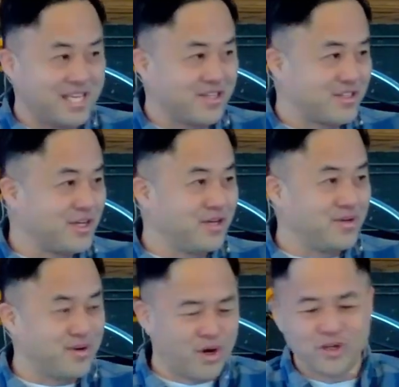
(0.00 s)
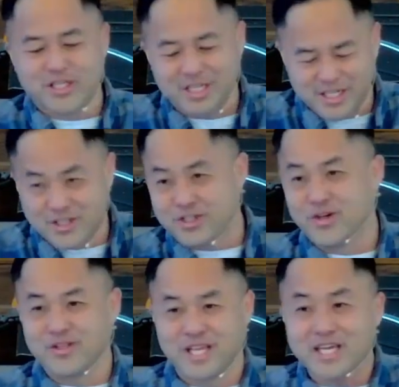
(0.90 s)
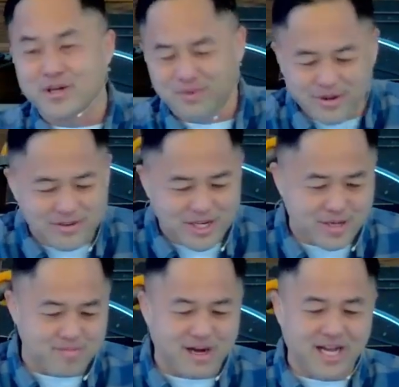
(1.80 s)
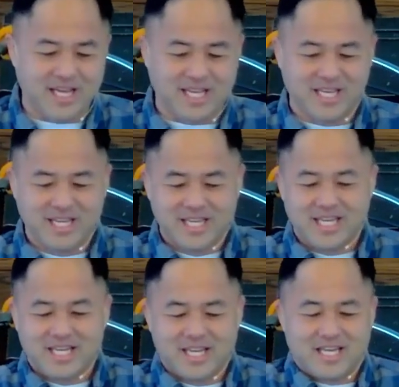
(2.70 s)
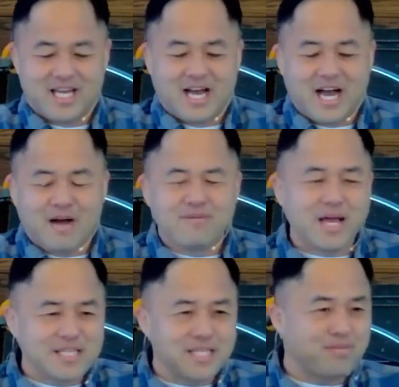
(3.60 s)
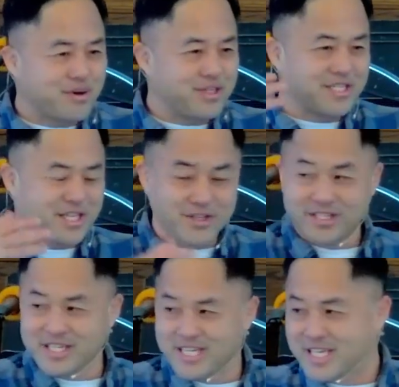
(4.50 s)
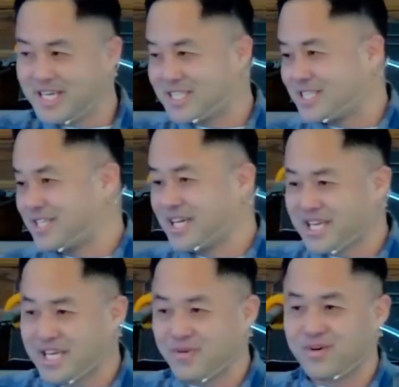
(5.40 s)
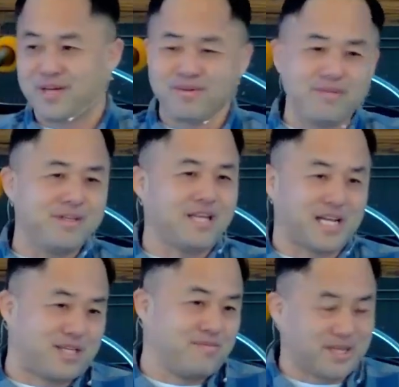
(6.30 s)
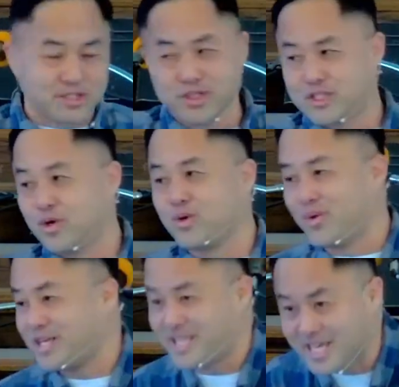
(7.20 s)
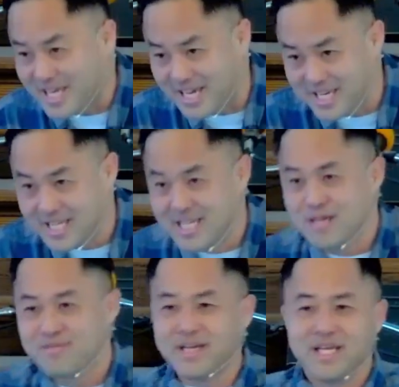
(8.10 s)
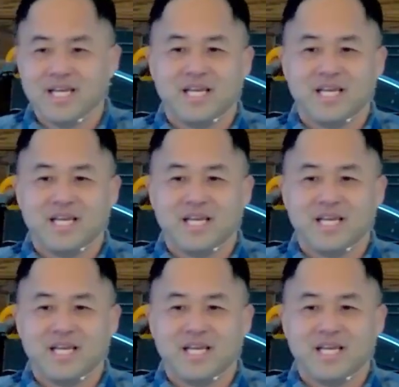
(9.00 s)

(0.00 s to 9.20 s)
ocean. There's no lake or river nearby. Imagine the persecution he gets in decade one. Maybe not too much. It's only one decade. But